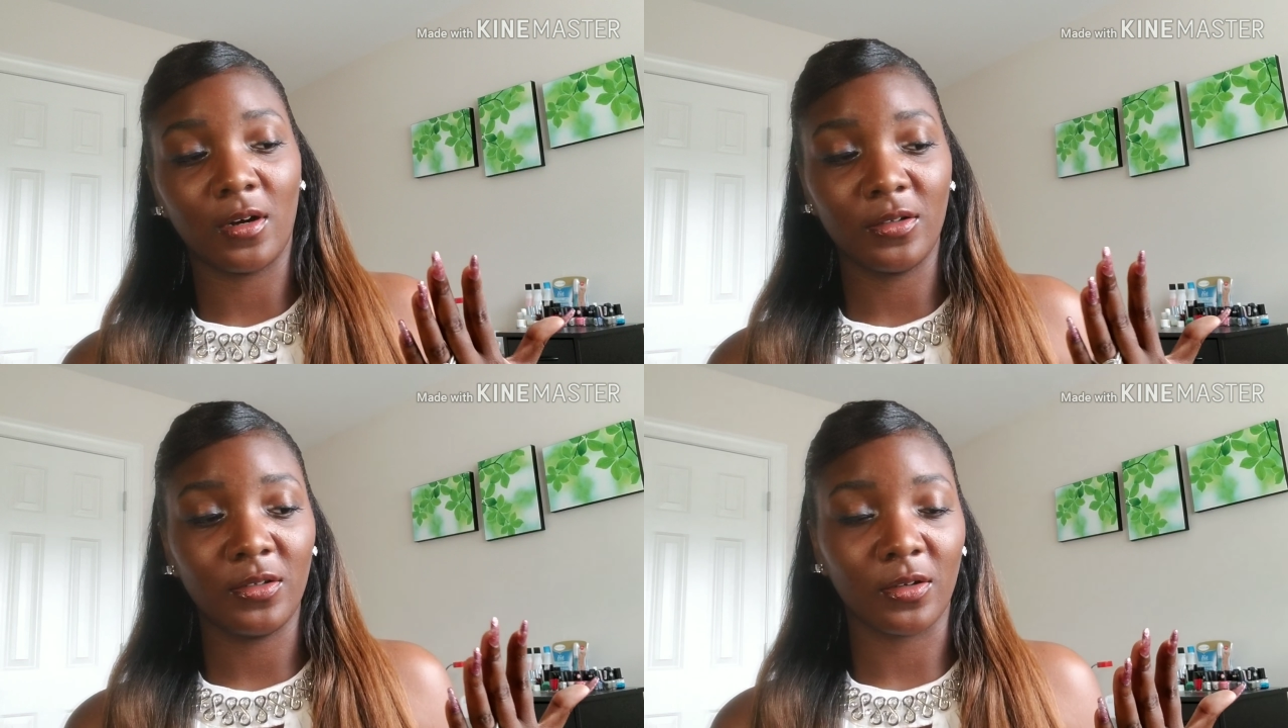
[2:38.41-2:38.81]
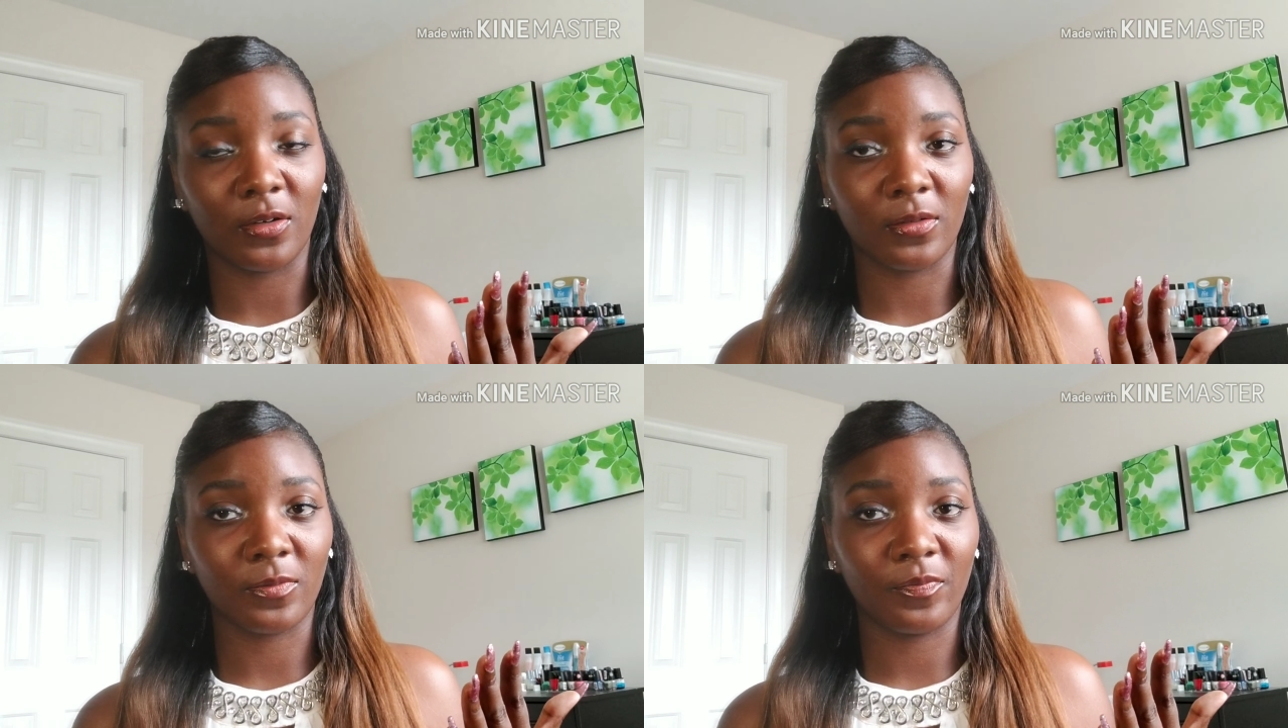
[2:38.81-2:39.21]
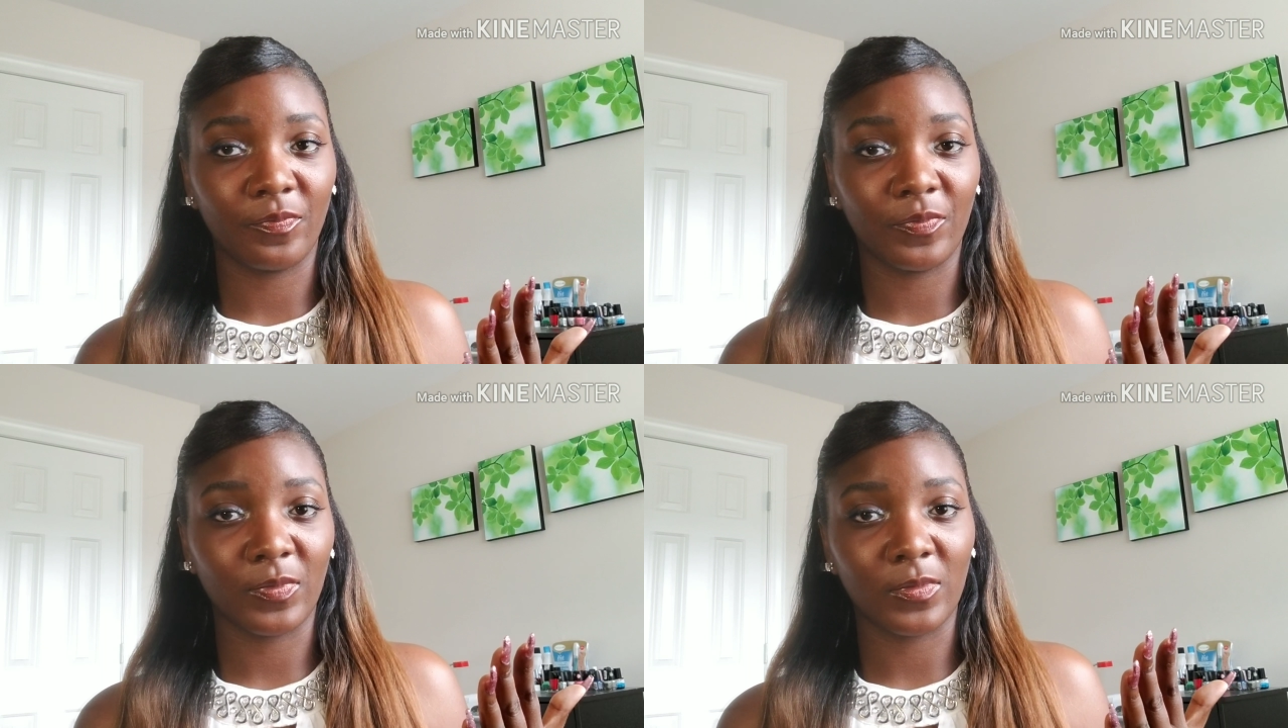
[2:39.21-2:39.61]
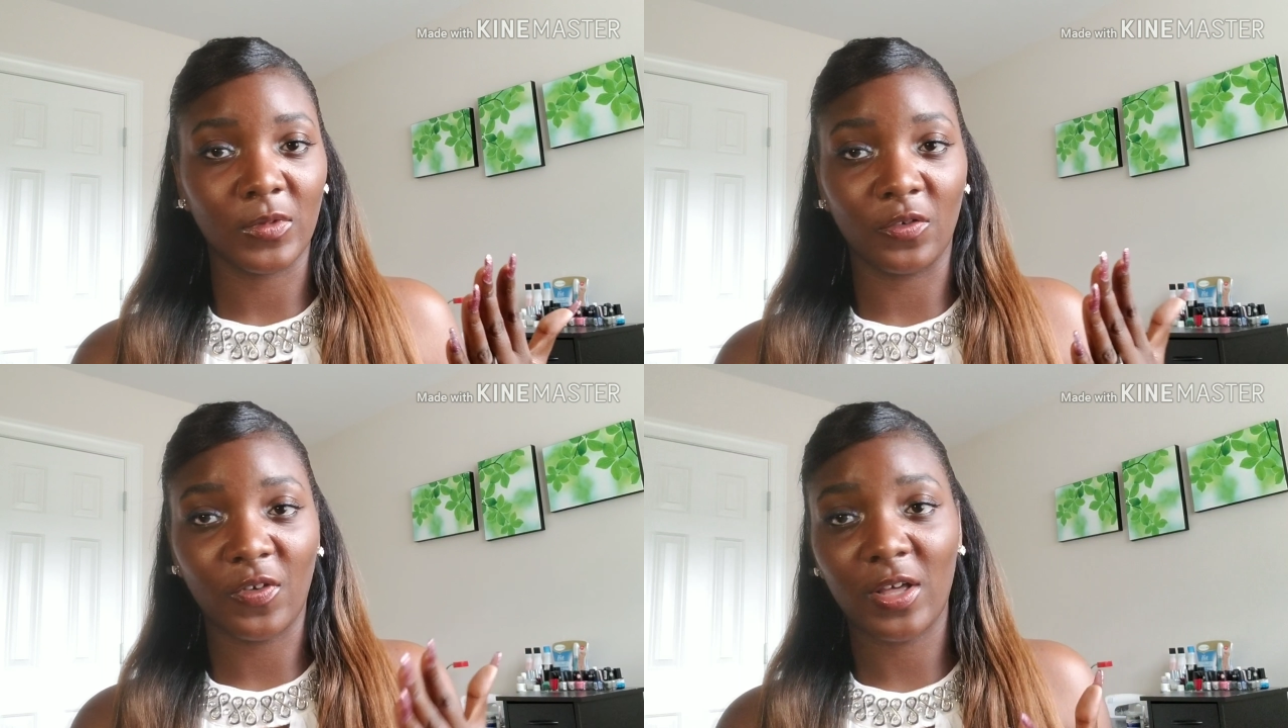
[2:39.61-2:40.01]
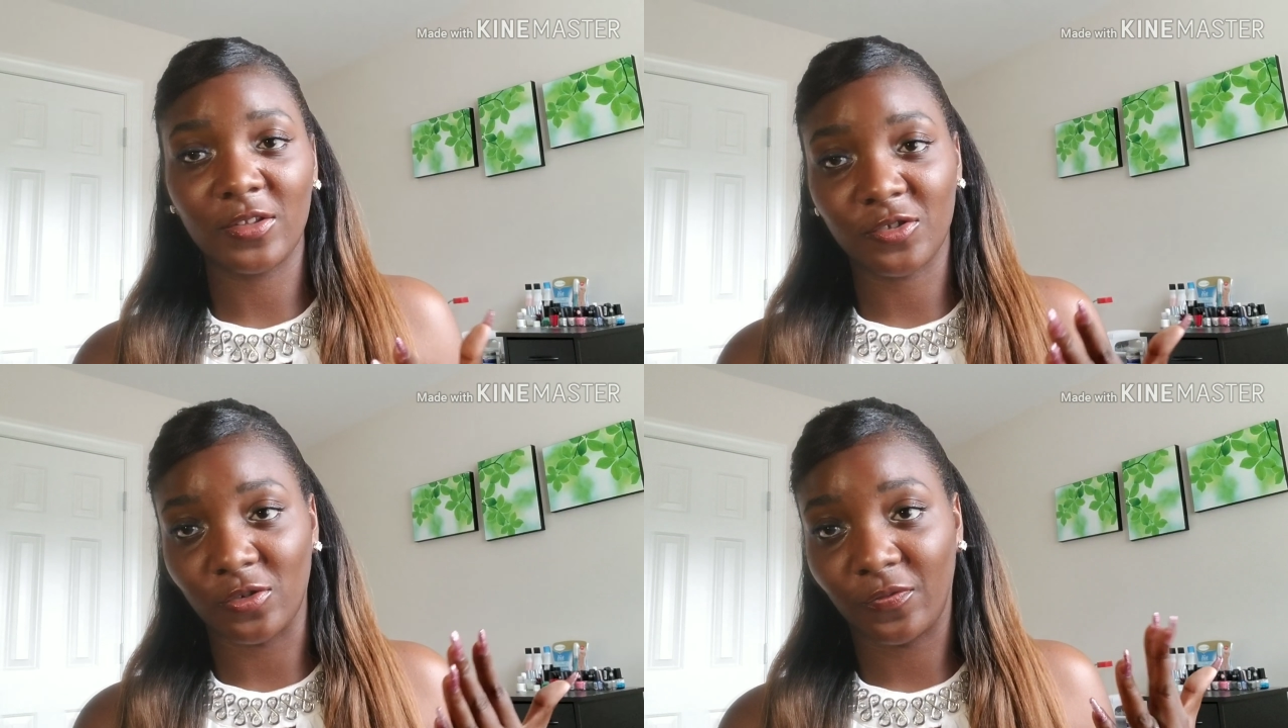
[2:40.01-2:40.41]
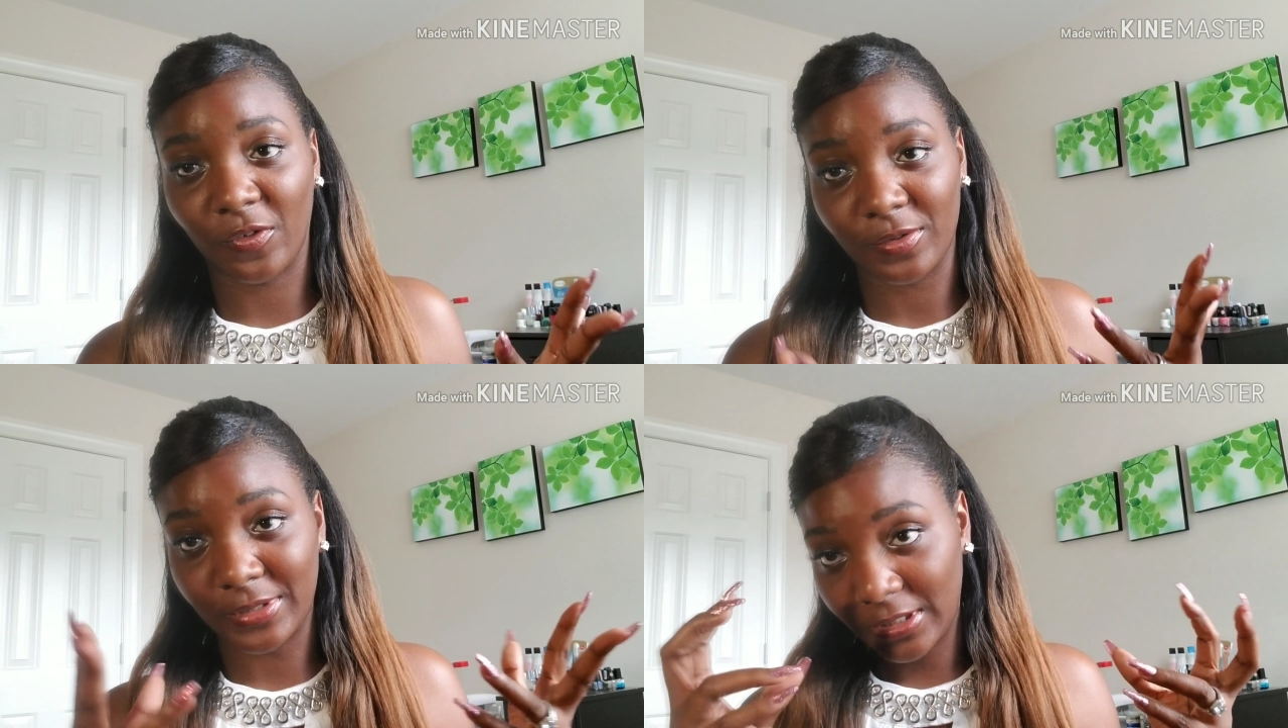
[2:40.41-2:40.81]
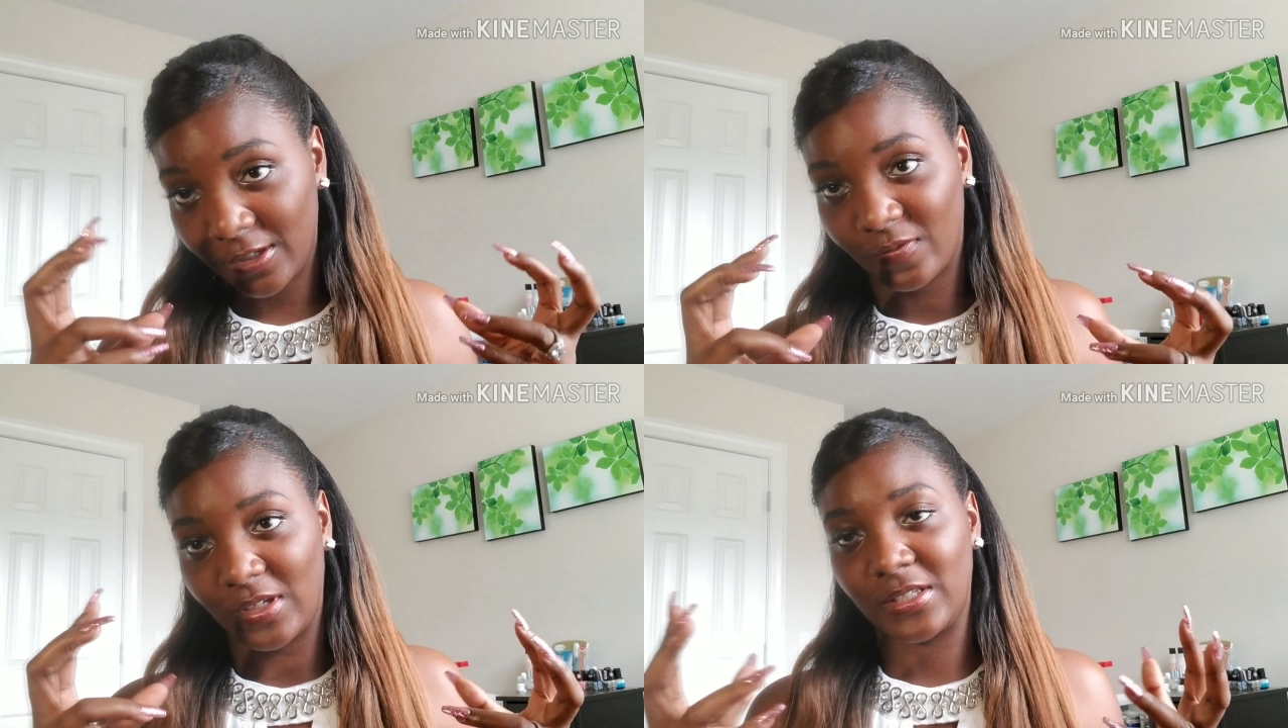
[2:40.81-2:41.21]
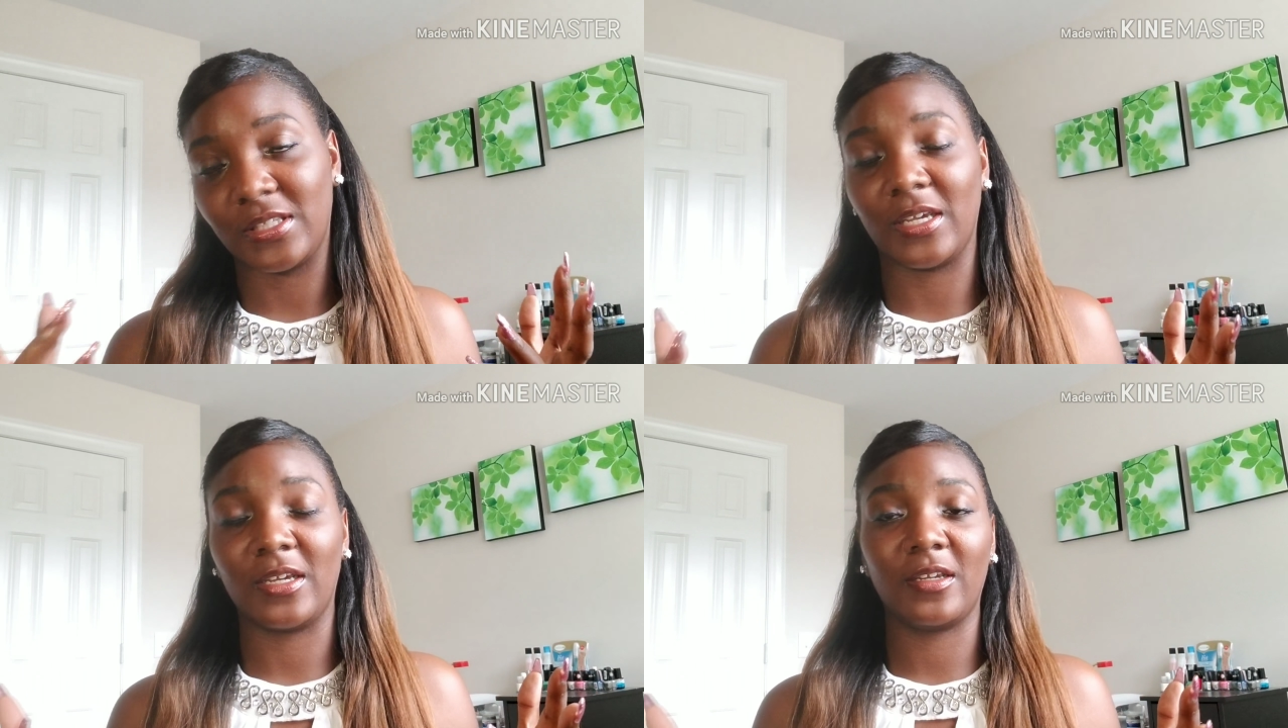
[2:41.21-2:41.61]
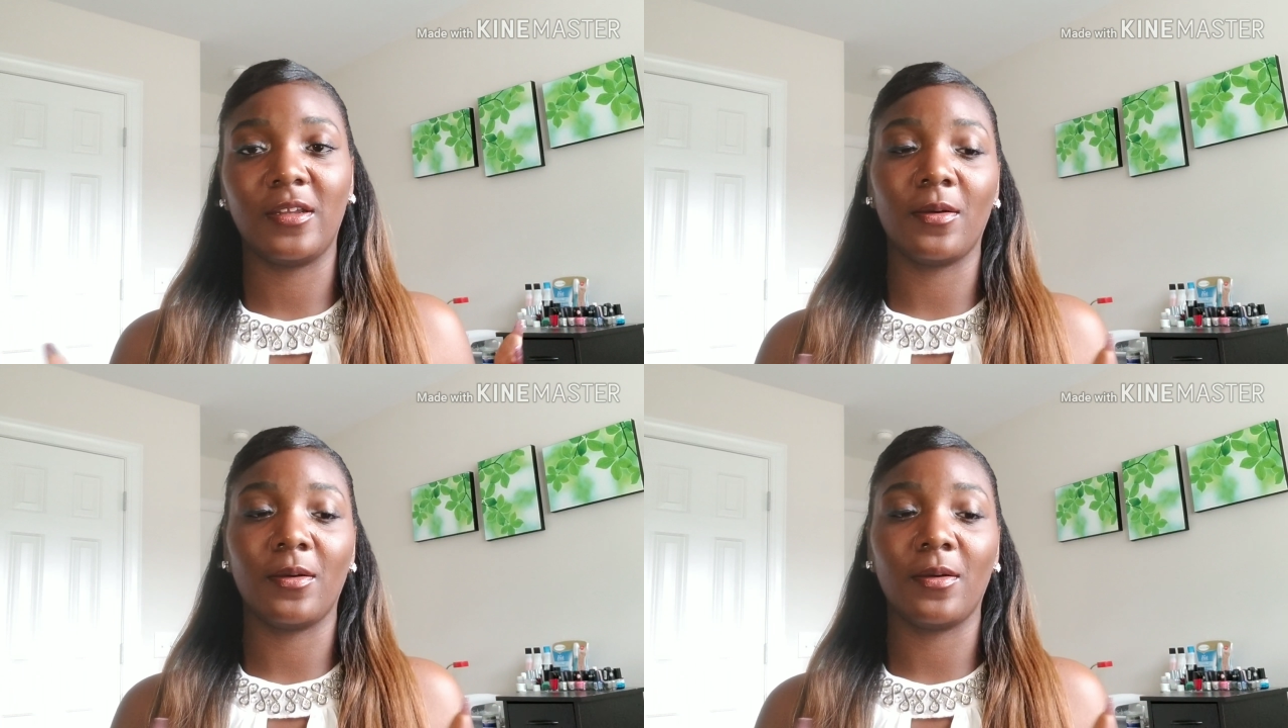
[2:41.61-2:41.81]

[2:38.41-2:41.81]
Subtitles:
your father's your first love, they say.